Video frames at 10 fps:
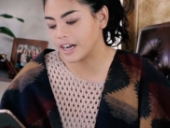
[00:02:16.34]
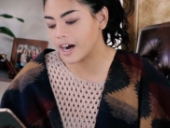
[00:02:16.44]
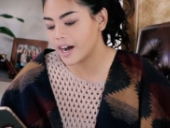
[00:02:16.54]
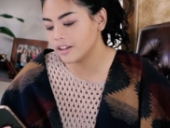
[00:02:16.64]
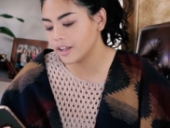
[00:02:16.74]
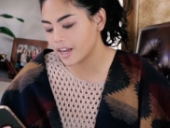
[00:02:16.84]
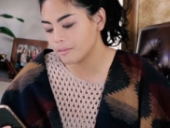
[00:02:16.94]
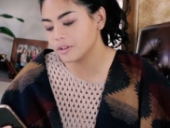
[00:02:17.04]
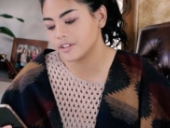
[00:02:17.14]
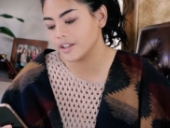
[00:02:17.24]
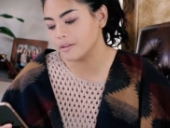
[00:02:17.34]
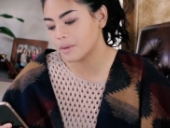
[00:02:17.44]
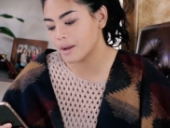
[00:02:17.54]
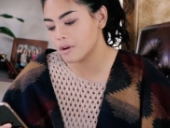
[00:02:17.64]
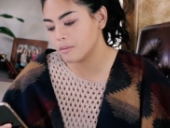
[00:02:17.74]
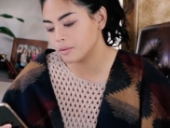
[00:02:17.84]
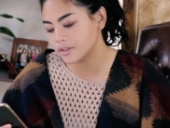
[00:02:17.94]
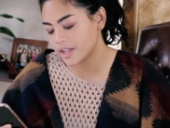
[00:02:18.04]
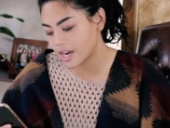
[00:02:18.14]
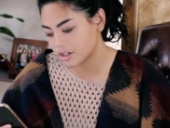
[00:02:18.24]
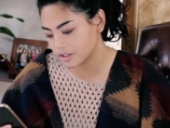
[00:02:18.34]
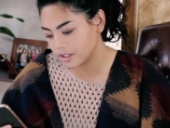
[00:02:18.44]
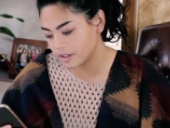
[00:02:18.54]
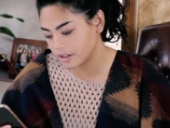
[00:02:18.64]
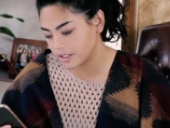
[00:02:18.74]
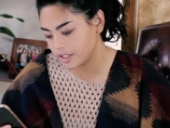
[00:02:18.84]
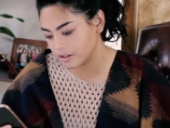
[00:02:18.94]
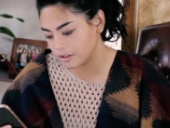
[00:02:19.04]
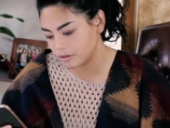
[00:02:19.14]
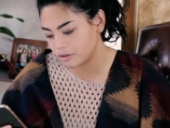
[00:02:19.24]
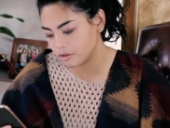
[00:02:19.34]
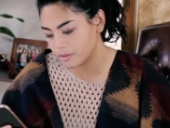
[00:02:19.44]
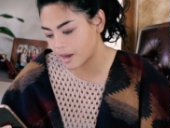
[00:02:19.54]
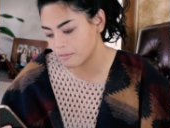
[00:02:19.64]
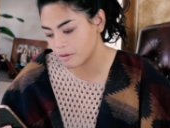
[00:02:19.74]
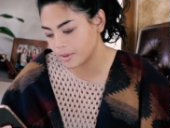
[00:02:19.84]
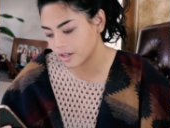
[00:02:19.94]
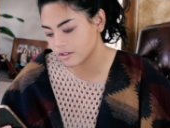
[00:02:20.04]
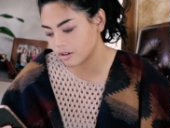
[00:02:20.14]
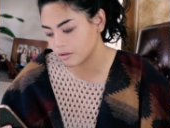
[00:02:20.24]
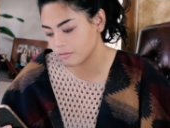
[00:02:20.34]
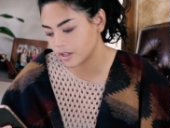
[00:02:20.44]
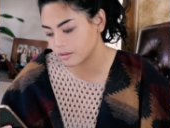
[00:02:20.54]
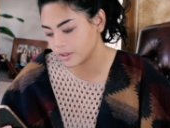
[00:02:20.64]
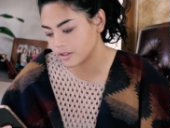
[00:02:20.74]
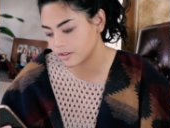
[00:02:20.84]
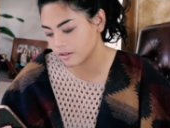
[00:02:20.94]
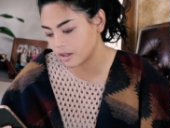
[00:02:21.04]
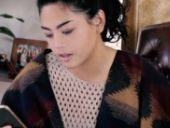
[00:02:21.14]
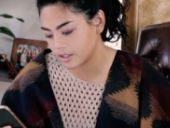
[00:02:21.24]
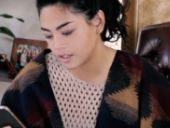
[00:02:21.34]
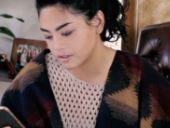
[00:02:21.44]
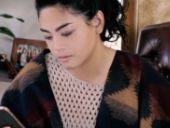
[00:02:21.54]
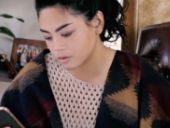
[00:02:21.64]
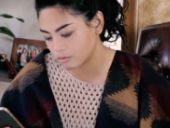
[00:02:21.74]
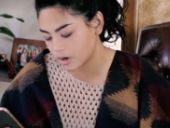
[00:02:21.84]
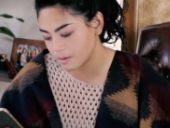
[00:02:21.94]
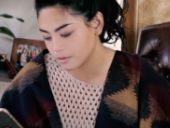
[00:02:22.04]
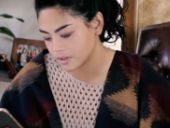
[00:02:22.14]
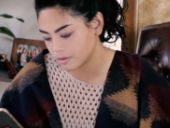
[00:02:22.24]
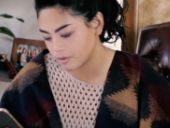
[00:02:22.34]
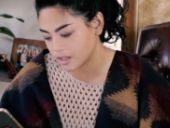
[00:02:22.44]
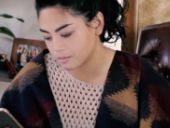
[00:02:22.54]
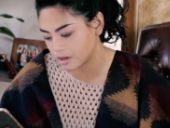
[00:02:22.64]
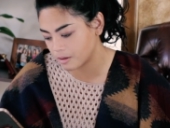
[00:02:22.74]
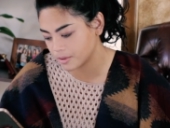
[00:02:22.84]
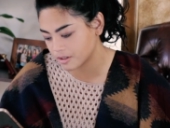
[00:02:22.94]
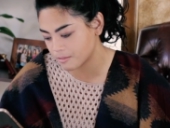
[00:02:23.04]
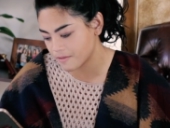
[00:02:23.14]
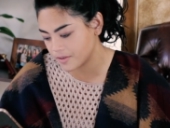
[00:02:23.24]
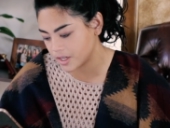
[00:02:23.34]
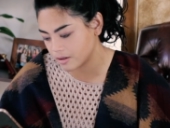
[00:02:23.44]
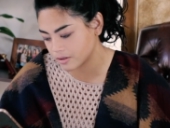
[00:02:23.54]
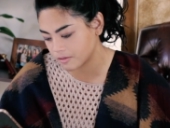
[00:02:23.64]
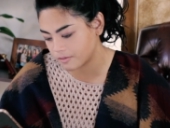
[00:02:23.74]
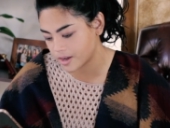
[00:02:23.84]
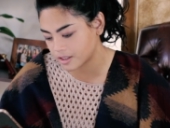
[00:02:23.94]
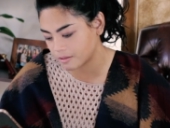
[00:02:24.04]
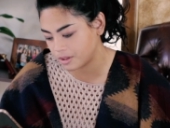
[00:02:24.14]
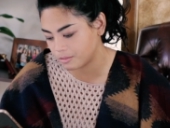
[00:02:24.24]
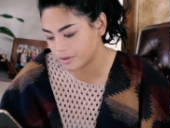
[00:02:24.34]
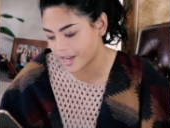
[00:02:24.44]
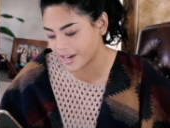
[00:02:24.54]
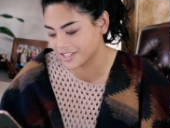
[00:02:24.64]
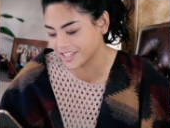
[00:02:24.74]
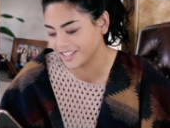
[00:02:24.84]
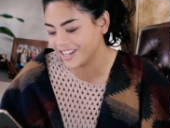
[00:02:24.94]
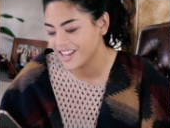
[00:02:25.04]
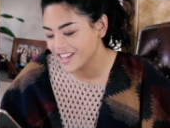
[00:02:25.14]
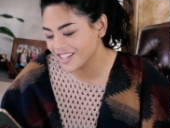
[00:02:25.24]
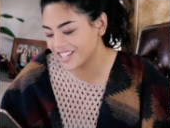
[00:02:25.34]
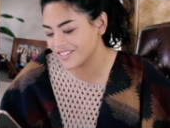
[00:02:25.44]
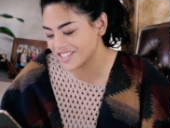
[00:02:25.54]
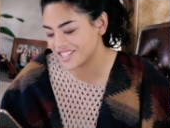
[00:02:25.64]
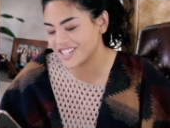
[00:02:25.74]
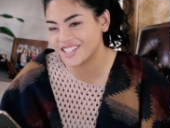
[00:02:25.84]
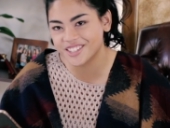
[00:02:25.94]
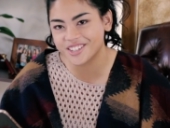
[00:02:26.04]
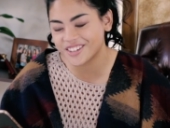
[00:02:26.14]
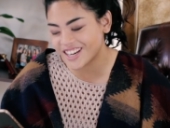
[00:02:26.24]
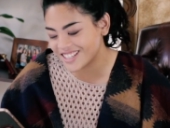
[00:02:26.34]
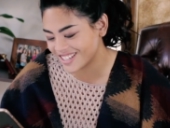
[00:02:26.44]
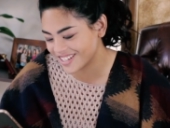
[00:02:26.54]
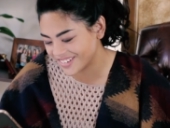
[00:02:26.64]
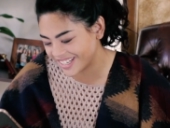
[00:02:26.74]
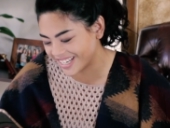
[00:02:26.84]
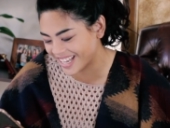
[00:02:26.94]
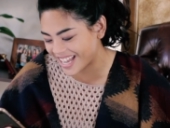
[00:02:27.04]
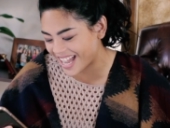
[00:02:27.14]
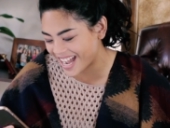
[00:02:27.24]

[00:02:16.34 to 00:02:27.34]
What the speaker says: Kyle Hamilton, my moment was actually on here, YouTube. That moment I started randomly getting subscribers and random comments on my videos. The fact that people actually give a shit is crazy to me.